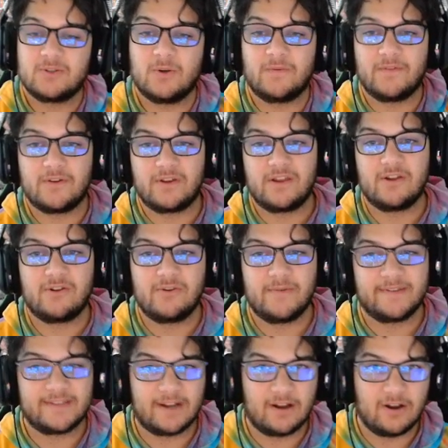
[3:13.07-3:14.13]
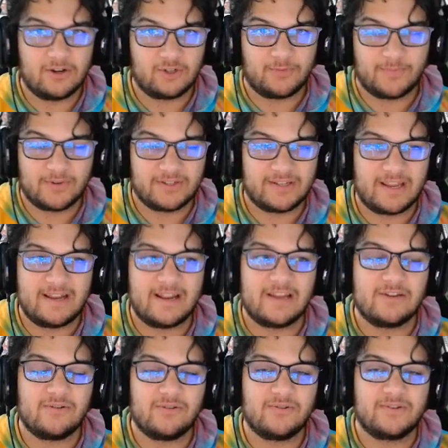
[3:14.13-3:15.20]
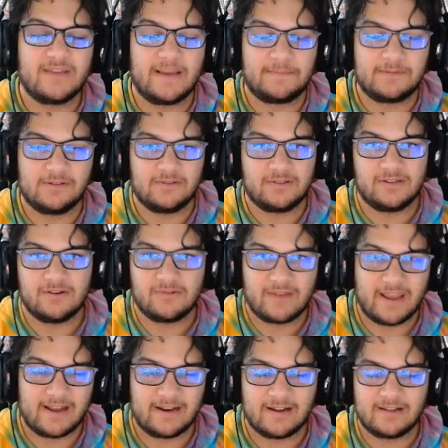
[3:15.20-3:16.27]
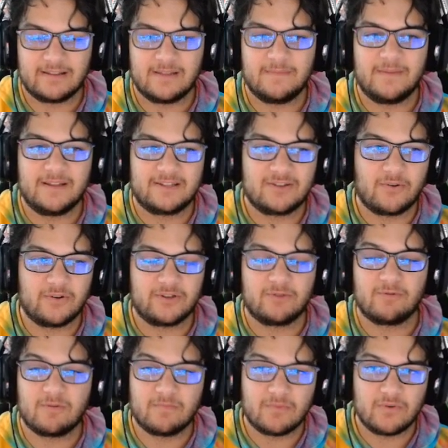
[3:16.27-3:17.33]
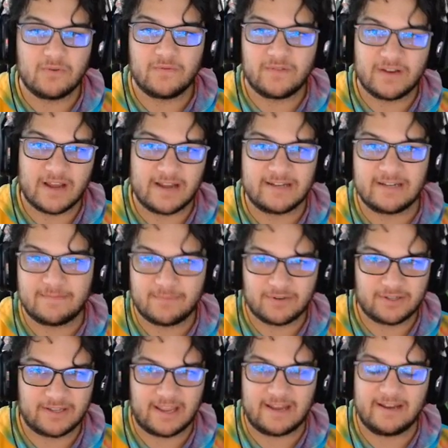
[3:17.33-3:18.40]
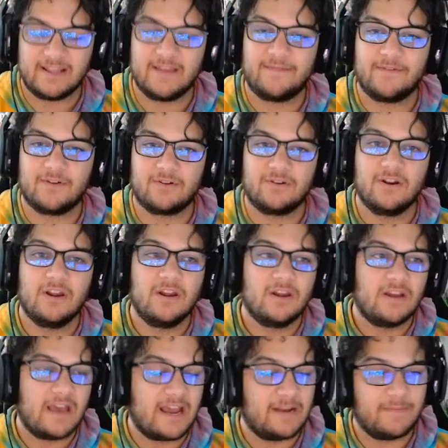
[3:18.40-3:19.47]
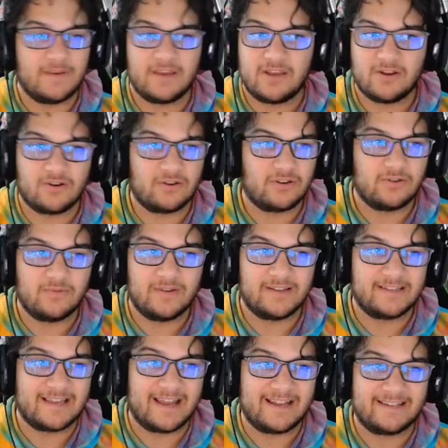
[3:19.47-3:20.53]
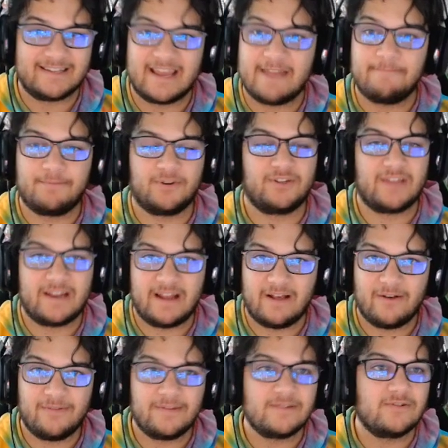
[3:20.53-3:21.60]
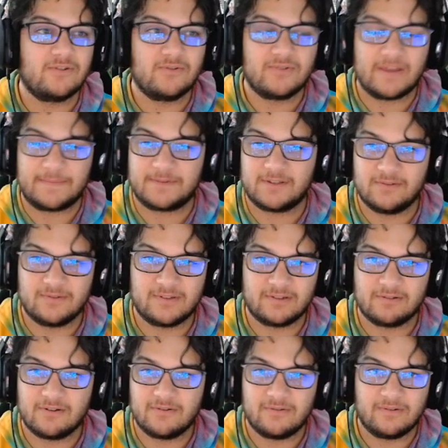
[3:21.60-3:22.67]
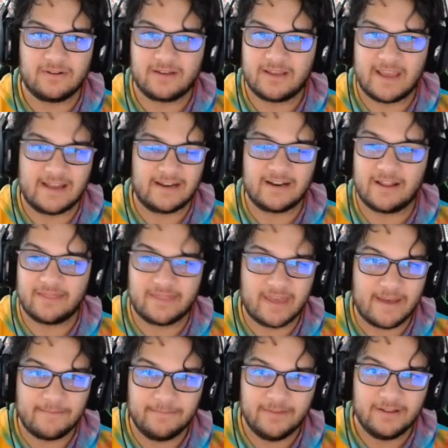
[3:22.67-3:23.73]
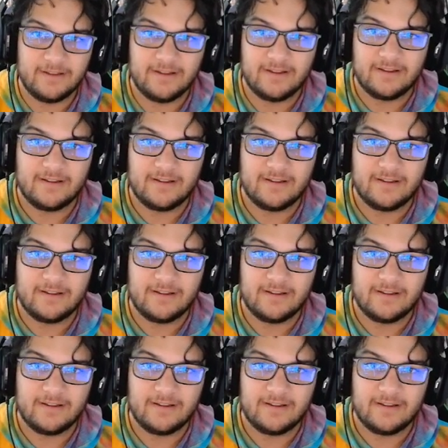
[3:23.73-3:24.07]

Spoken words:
So if your Kiryu is at 100% and you use the absolute zero cannon on them, it's going to remove 90%. If your enemy Kiryu is at 10% health and you use absolute zero cannon on them,